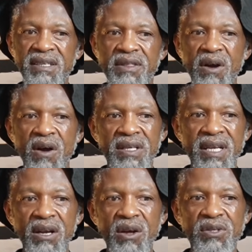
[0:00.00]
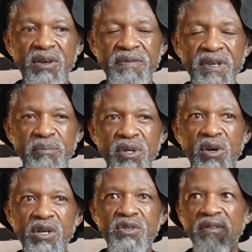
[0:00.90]
thought, a lot of it,
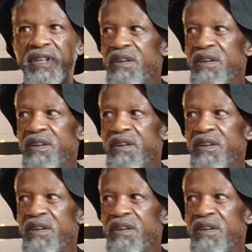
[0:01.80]
because of the